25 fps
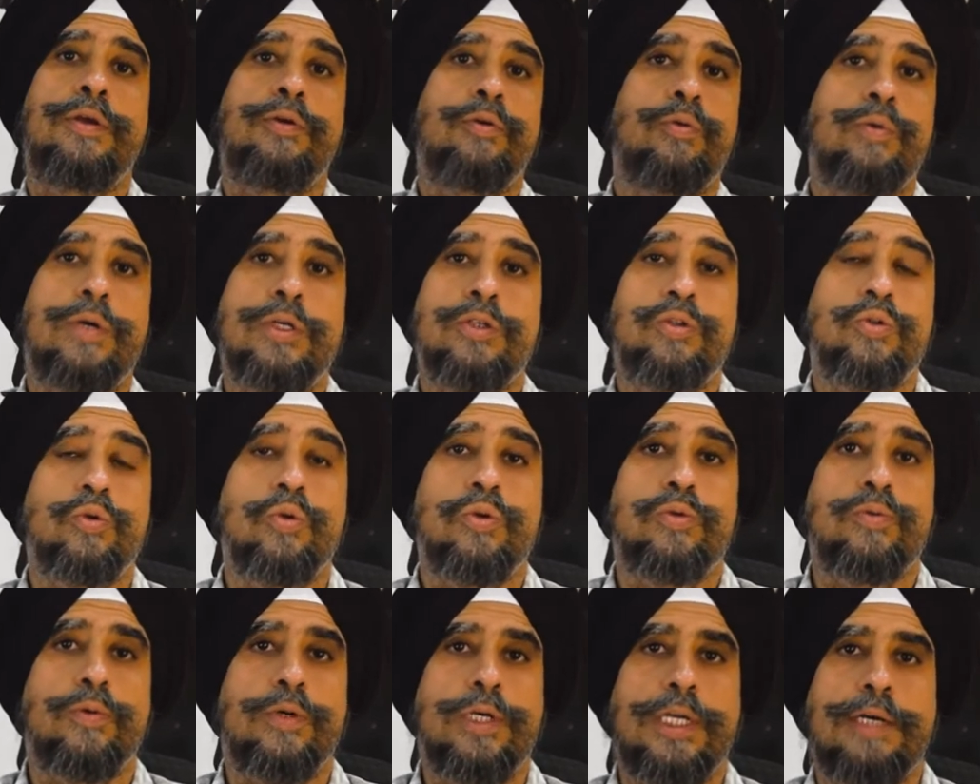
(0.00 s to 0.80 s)
you can
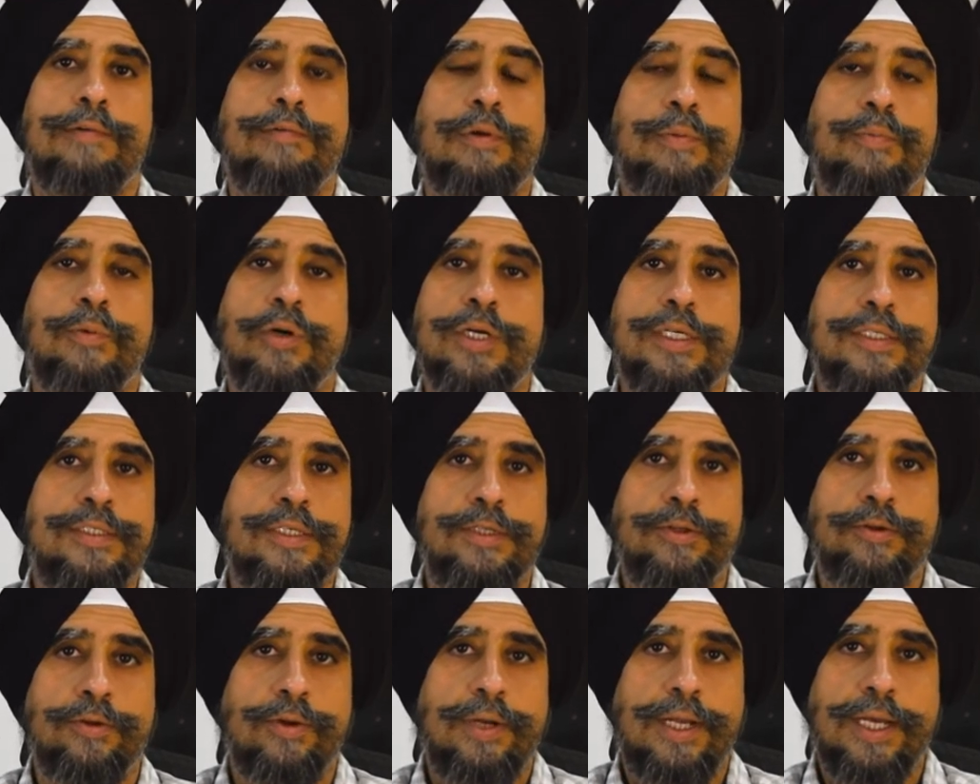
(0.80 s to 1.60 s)
choose whatever
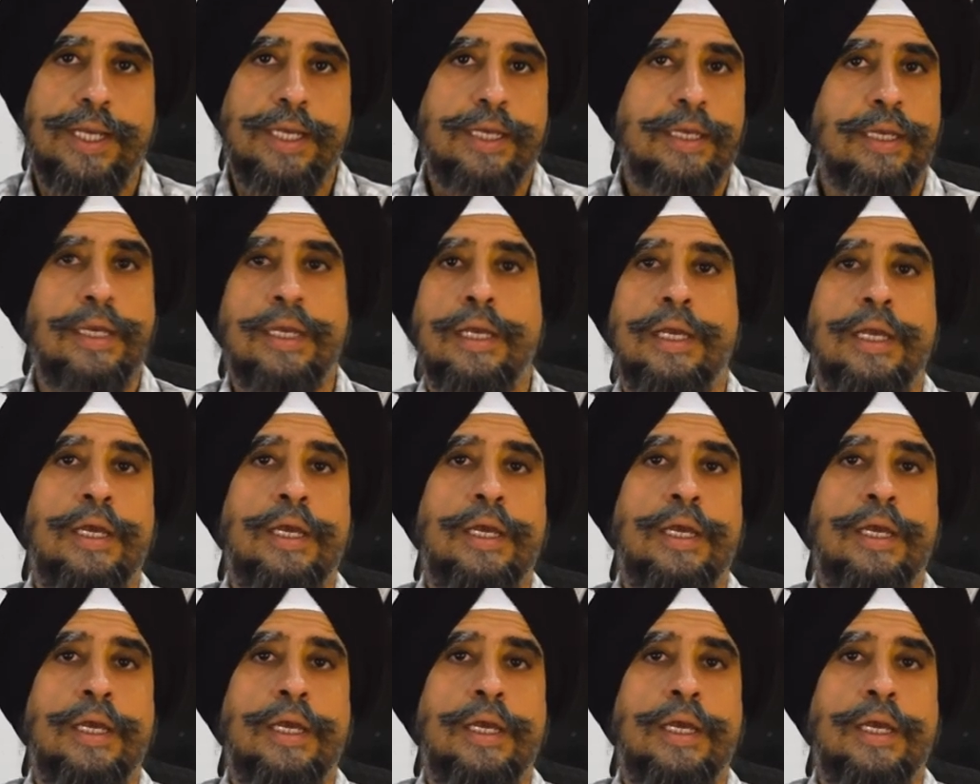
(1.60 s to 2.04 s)
poison you like.